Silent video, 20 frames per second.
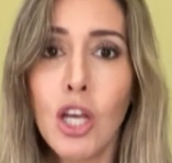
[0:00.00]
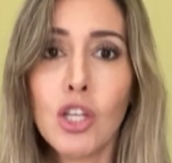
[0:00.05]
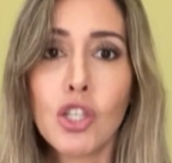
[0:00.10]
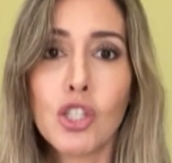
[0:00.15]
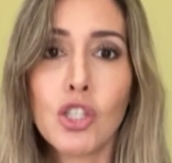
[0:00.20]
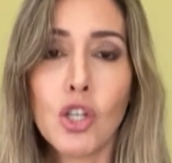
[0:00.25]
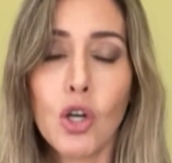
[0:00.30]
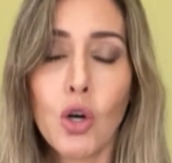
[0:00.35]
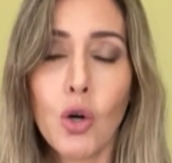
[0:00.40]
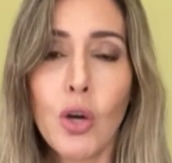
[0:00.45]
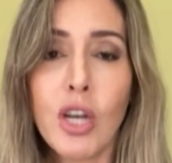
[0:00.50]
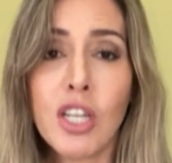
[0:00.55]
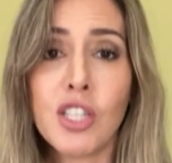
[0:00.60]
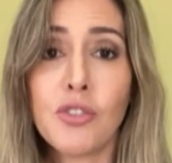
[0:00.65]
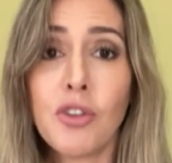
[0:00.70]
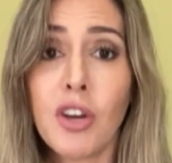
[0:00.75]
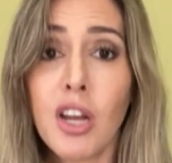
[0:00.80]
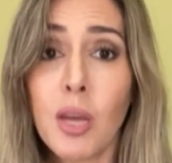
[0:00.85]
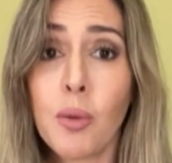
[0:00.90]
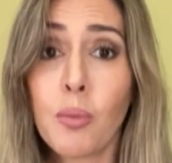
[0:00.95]
So it's
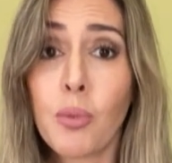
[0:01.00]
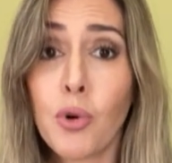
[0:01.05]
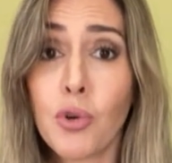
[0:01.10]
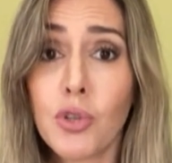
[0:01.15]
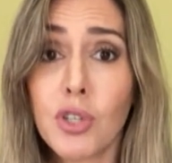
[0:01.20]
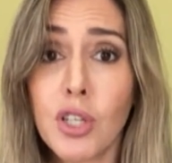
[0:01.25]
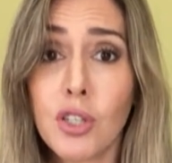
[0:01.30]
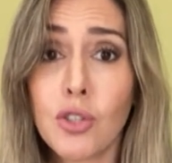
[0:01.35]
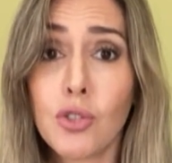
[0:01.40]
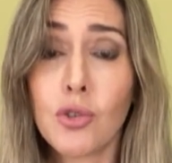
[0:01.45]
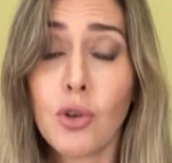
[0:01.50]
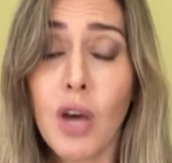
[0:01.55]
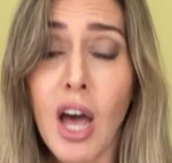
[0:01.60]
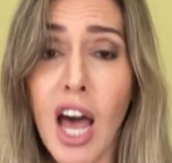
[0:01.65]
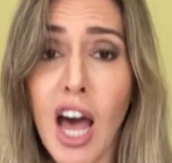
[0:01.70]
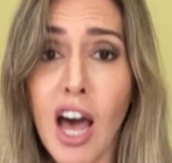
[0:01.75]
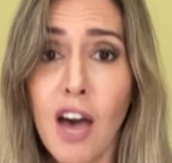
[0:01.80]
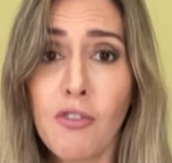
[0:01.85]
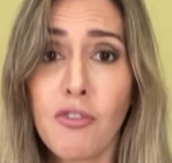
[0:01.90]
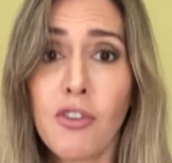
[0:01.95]
very important to
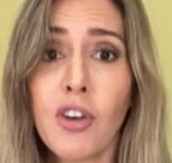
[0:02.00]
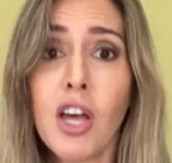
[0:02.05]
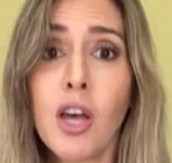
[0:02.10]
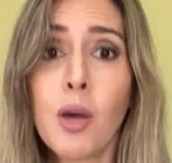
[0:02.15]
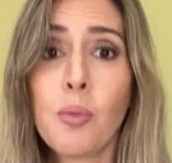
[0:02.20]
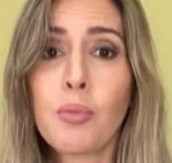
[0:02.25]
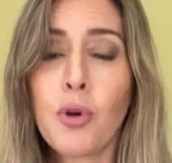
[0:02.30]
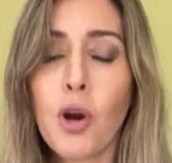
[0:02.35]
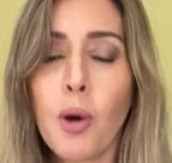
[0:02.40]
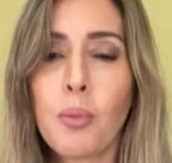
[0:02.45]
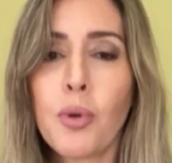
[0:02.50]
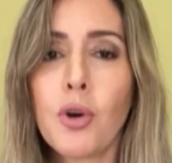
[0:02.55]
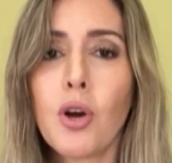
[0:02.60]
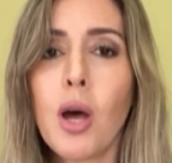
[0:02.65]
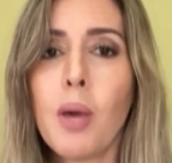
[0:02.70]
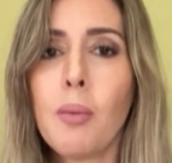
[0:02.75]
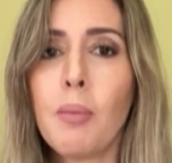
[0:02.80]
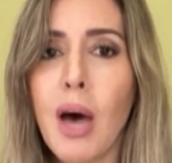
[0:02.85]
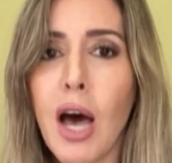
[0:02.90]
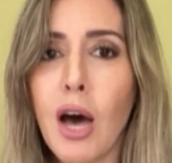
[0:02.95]
have proper
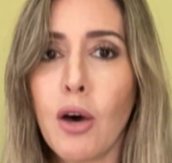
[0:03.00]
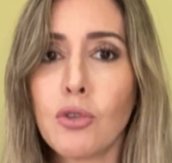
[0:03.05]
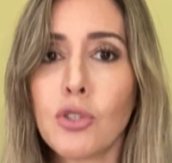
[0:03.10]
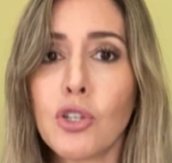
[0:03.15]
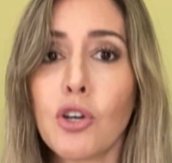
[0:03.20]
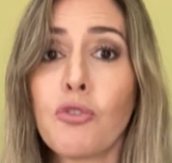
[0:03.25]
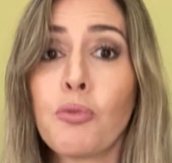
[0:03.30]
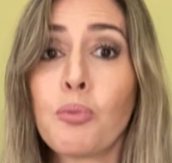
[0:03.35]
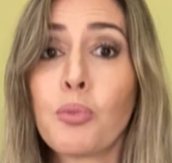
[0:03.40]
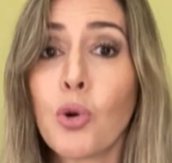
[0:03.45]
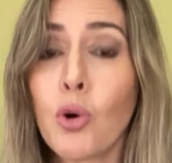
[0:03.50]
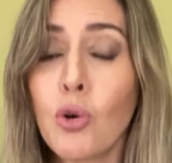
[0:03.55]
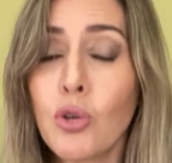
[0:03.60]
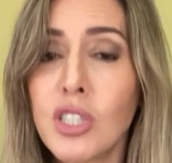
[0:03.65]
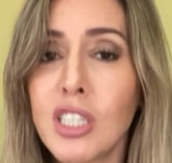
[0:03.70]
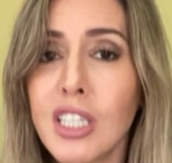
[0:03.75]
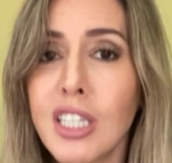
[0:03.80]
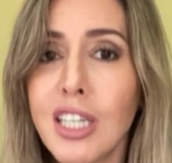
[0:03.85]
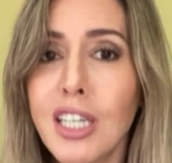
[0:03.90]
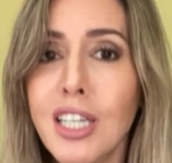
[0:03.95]
amount of
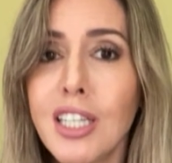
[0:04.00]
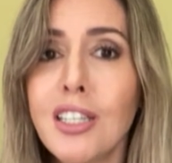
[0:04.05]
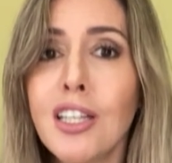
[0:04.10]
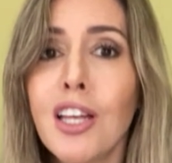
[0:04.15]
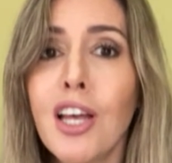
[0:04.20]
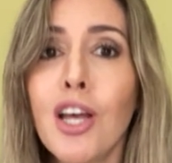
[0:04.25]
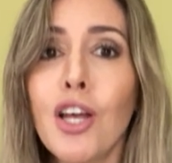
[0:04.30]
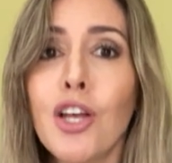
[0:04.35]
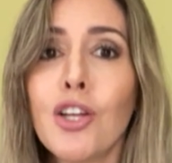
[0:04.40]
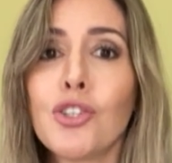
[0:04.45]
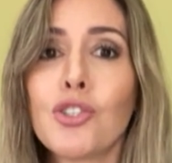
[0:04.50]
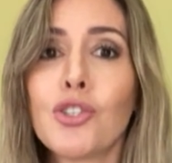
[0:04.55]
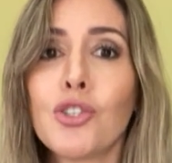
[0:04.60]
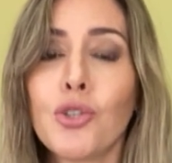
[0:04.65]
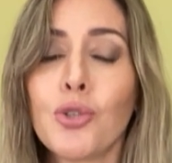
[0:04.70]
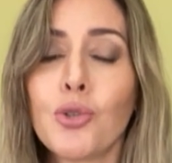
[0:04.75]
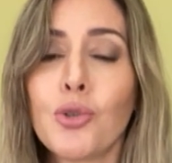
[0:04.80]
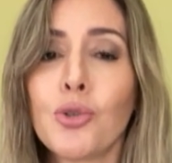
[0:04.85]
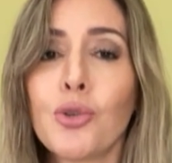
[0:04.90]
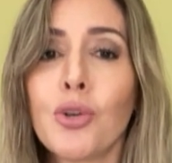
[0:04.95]
protein
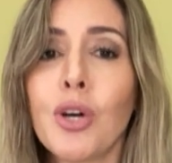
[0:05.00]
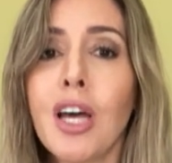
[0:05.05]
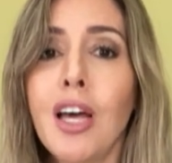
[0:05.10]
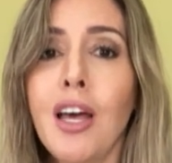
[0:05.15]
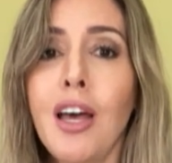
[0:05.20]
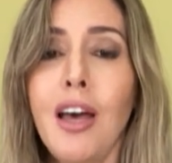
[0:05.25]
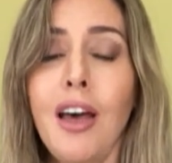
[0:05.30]
to